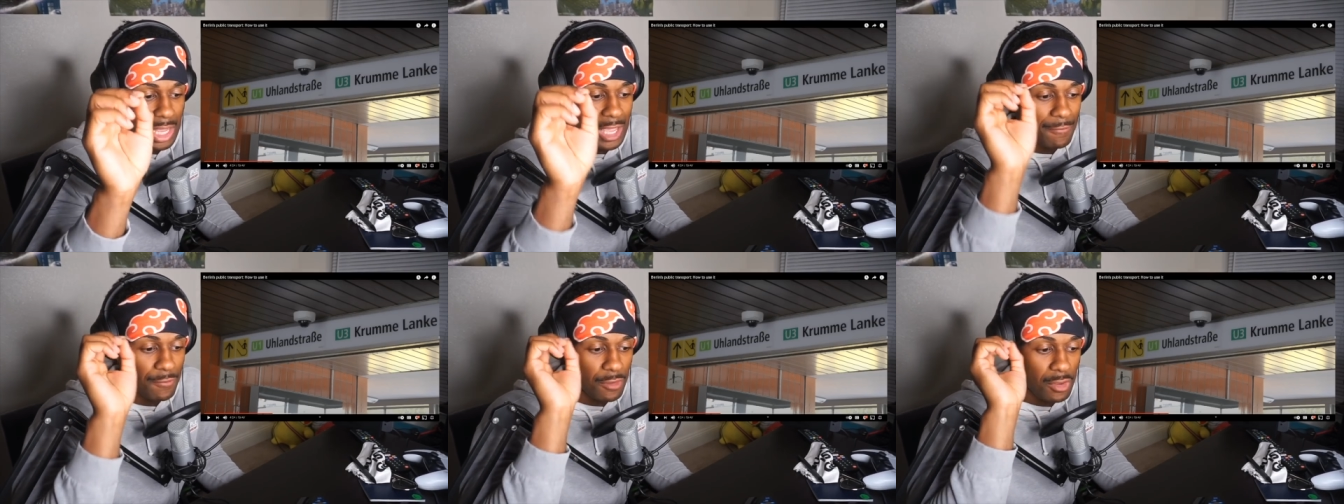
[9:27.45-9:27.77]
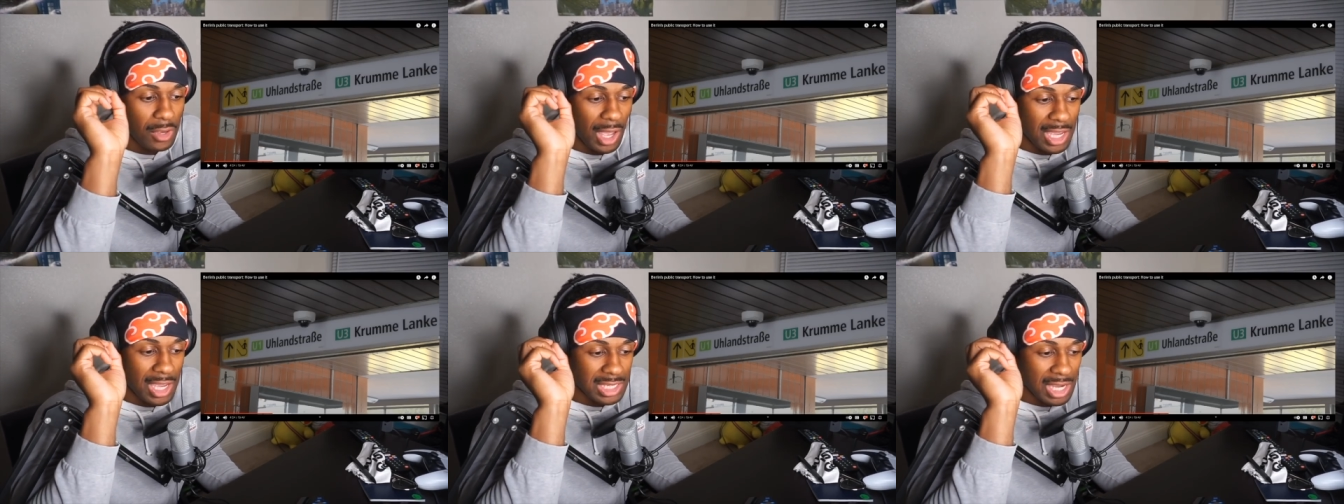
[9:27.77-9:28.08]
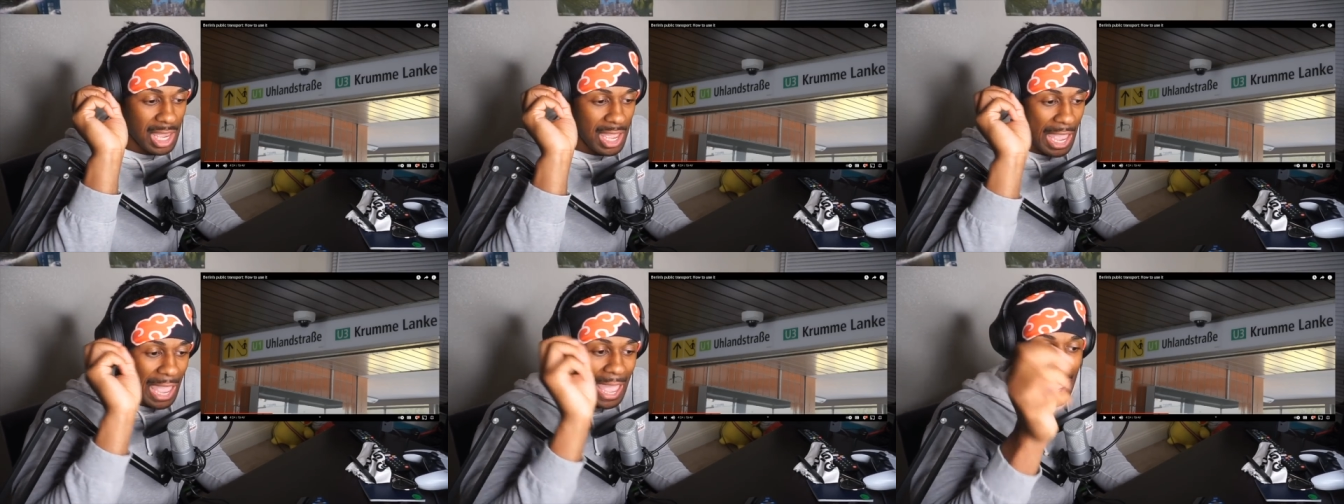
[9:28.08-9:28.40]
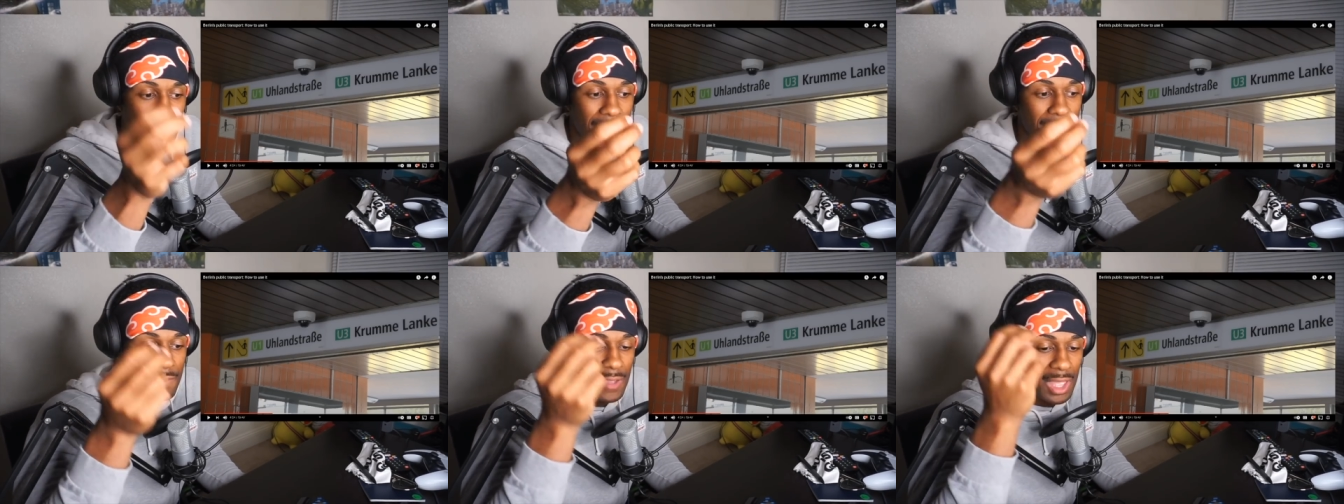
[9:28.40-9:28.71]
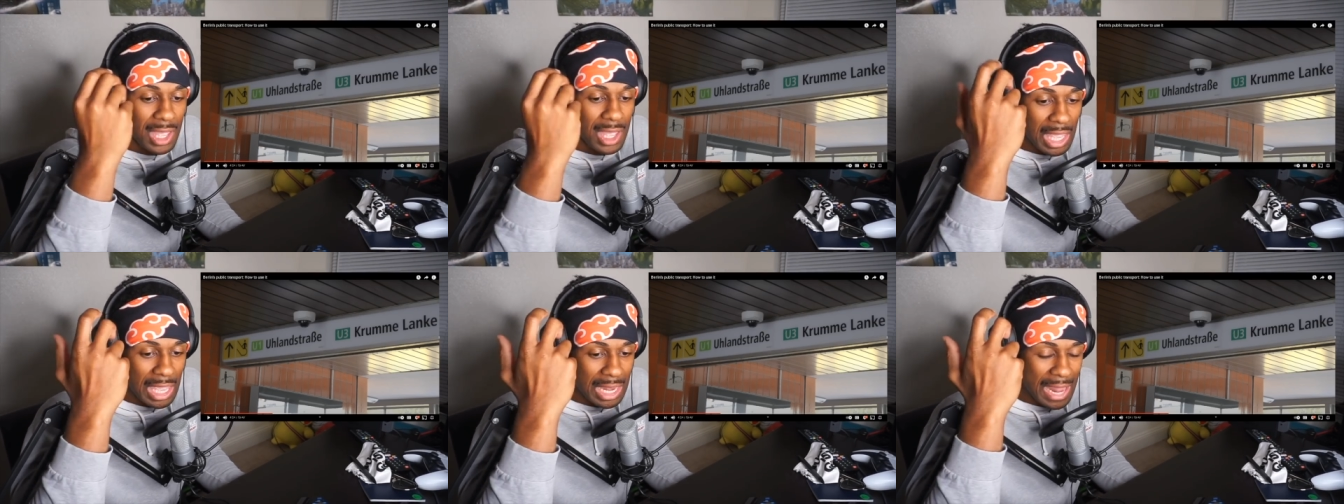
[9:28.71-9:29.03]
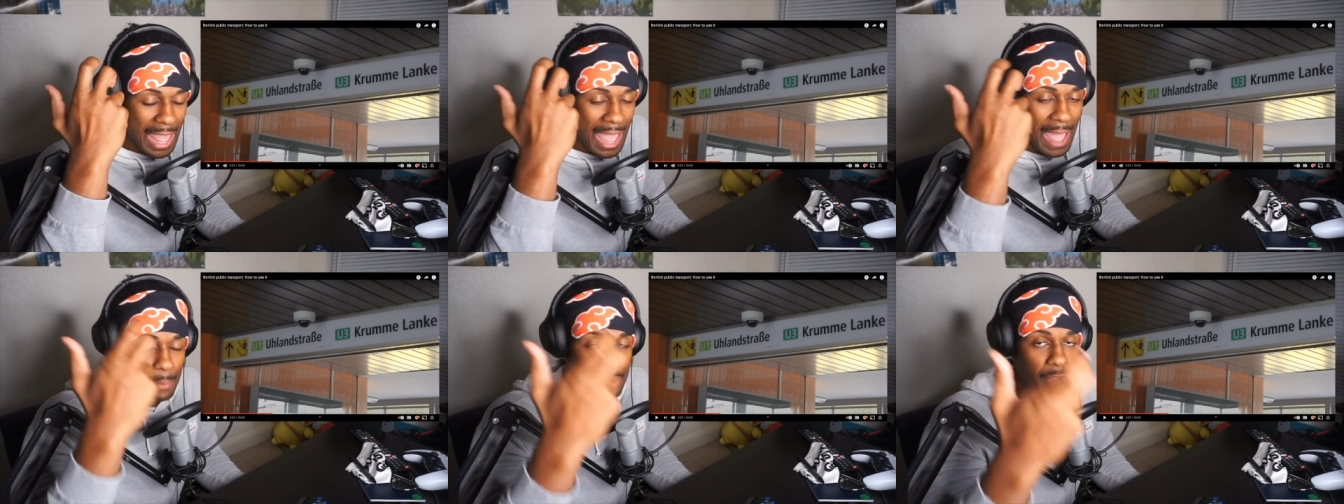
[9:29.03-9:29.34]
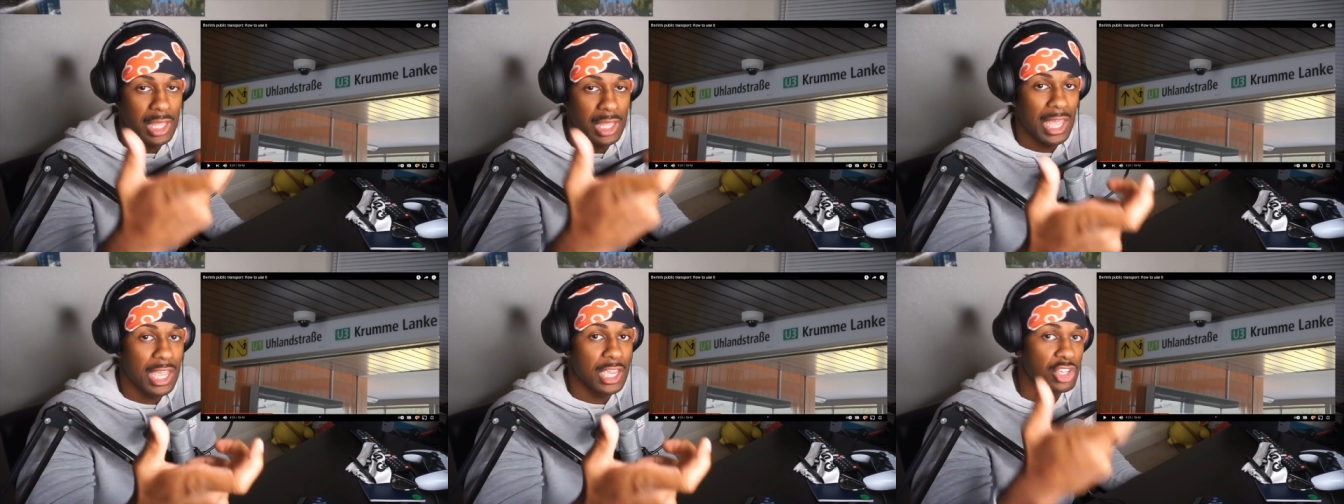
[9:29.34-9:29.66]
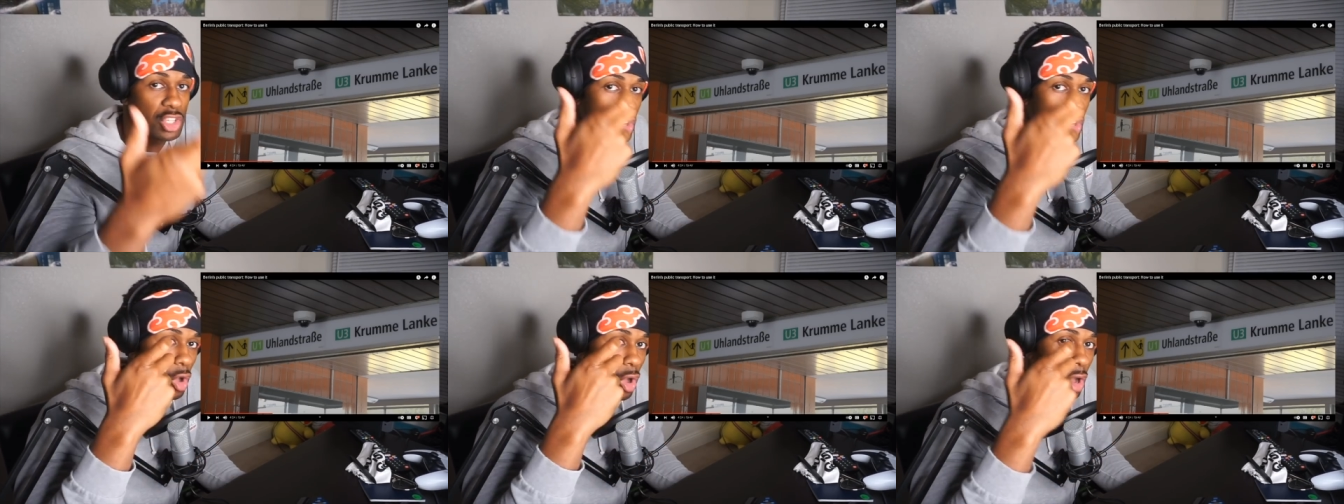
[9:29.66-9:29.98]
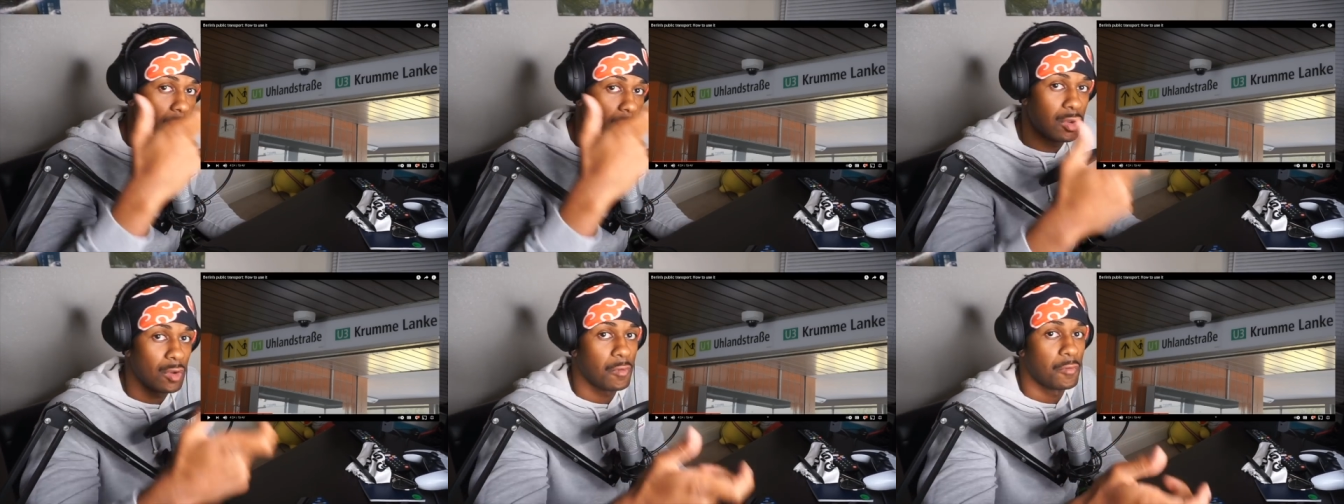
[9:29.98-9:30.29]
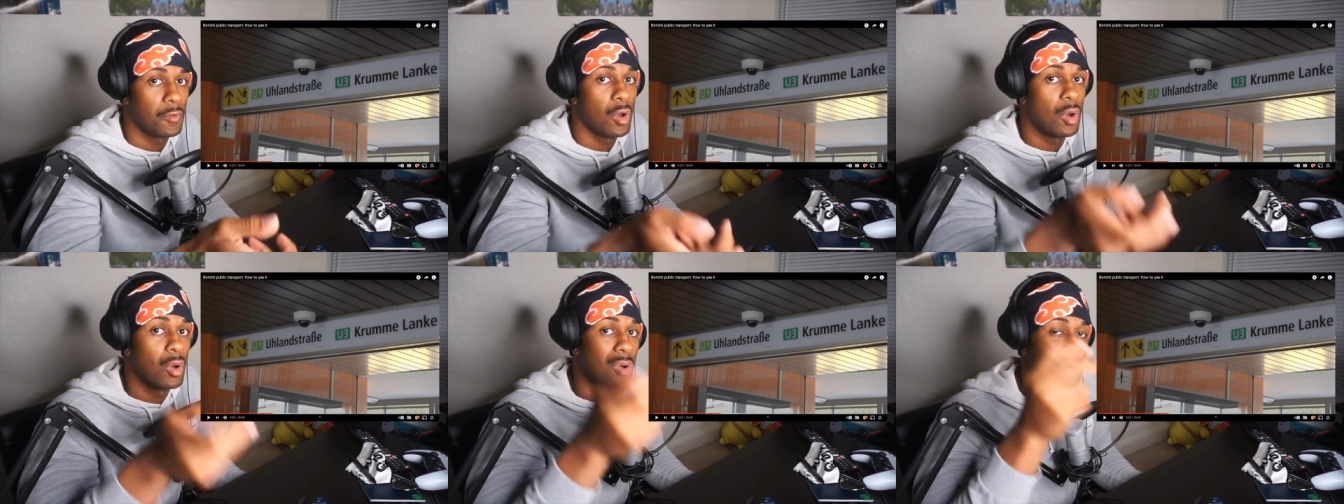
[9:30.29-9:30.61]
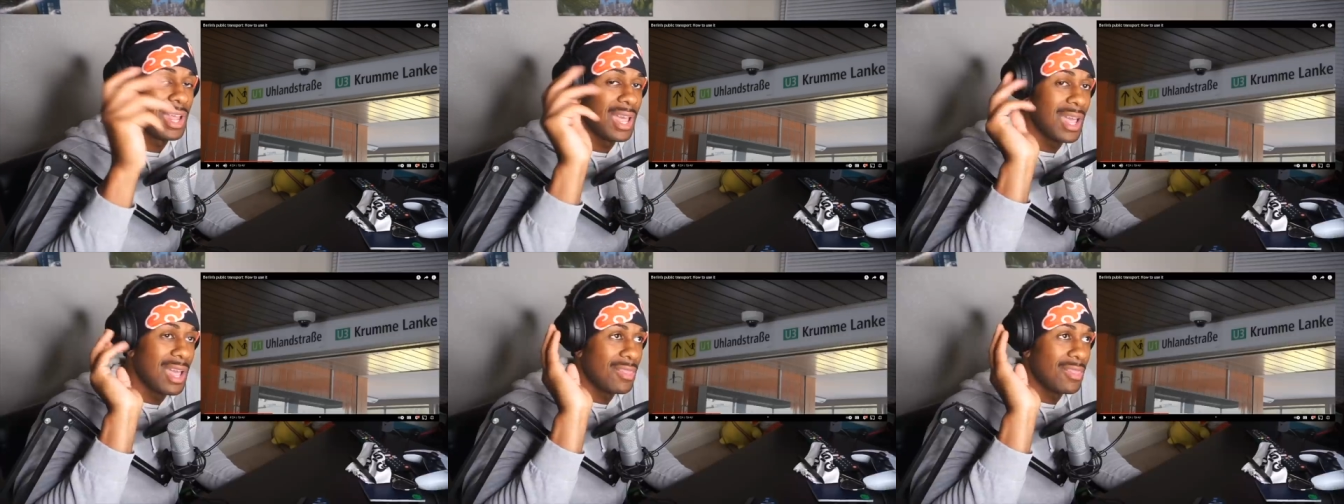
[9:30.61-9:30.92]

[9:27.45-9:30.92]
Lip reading: If you guys have an application on your phone